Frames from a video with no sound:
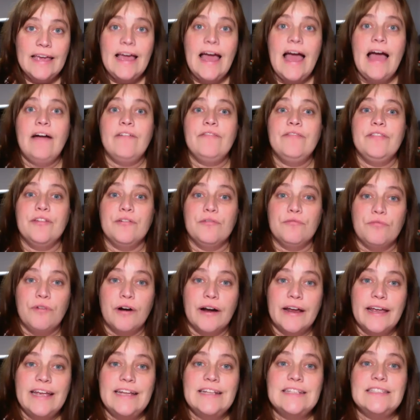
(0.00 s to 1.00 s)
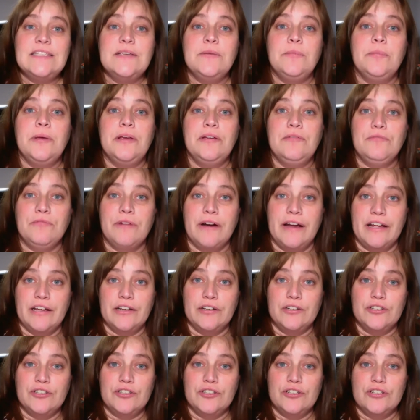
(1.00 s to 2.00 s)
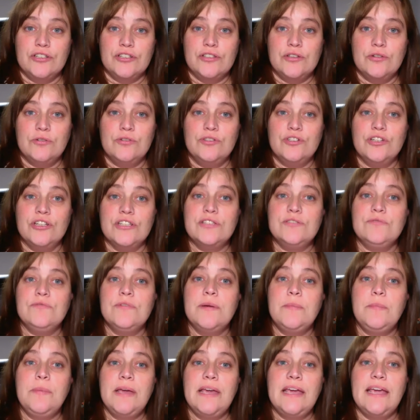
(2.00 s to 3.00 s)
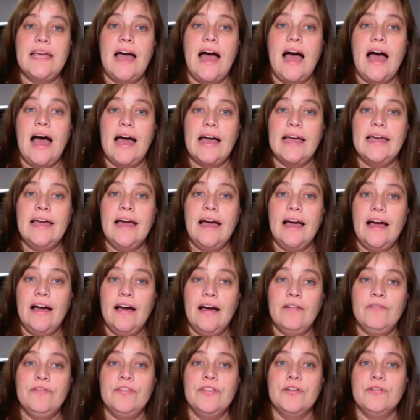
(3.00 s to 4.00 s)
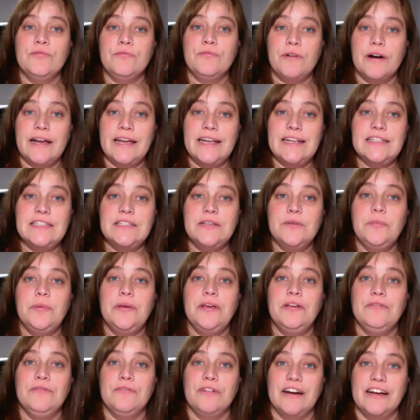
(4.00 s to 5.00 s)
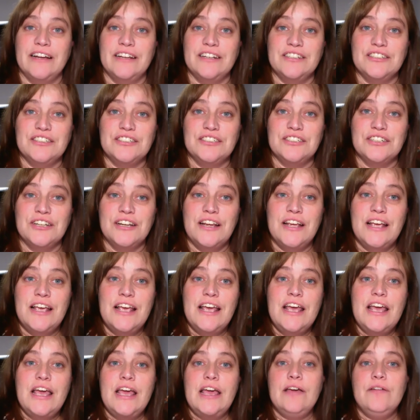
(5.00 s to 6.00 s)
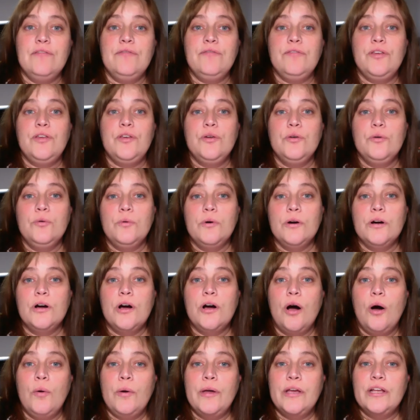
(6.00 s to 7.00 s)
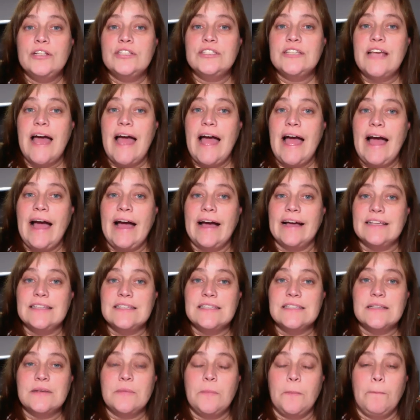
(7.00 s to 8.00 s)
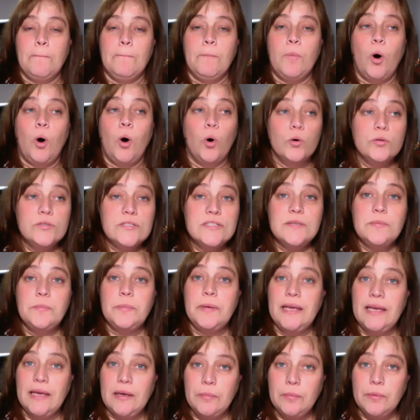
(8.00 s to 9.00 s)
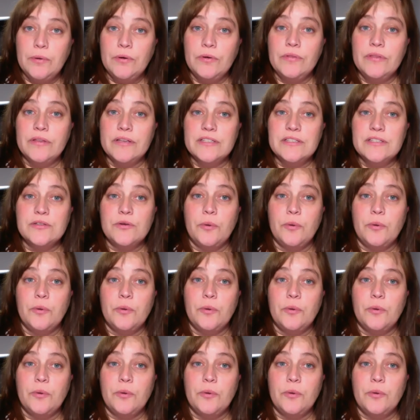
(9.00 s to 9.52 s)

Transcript: have the right to be rich. So just repeat, I have the right to be rich. If you were going to ask most people this